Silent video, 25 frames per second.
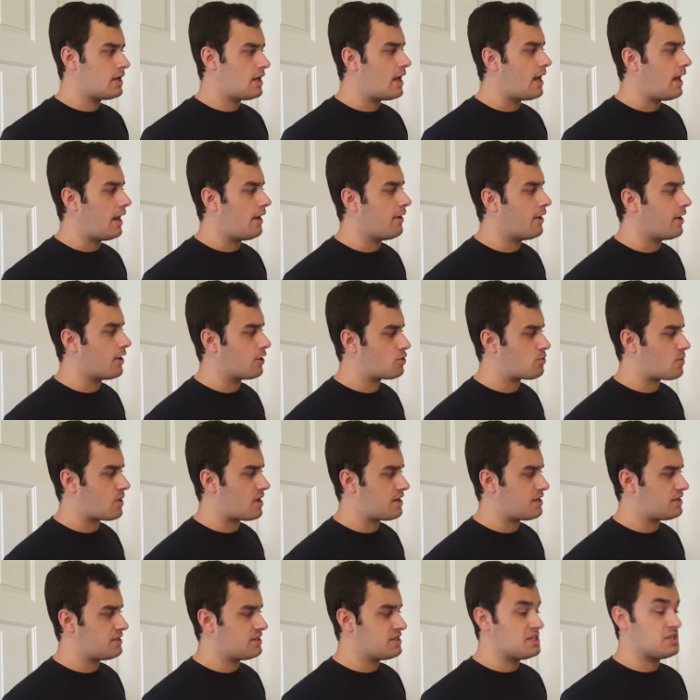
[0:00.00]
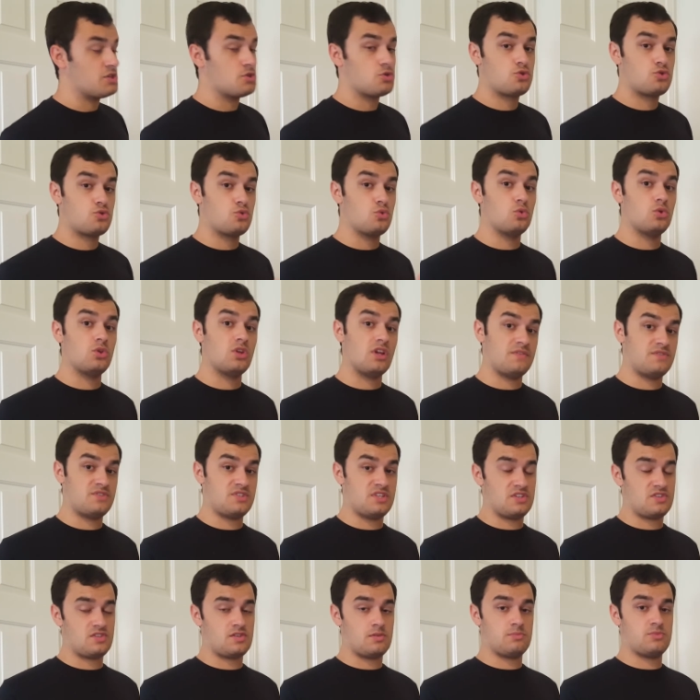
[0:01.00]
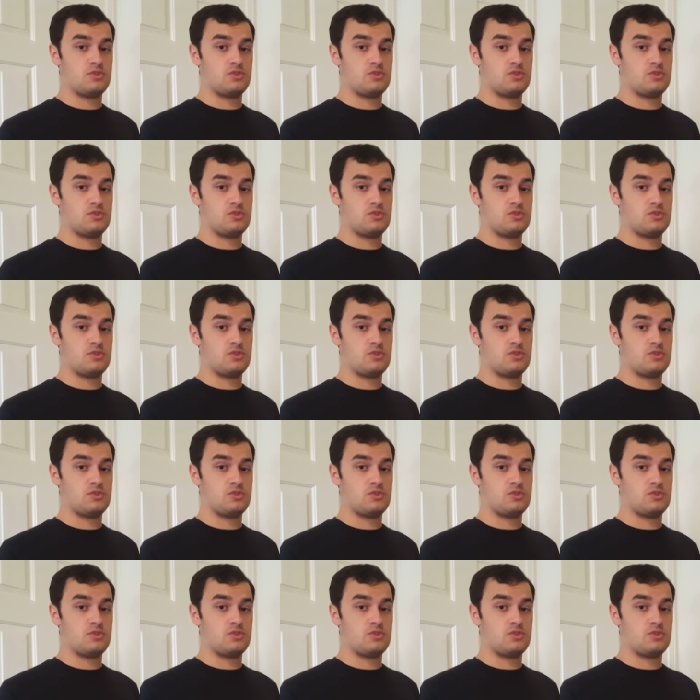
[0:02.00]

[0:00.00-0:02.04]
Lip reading: and created the School of System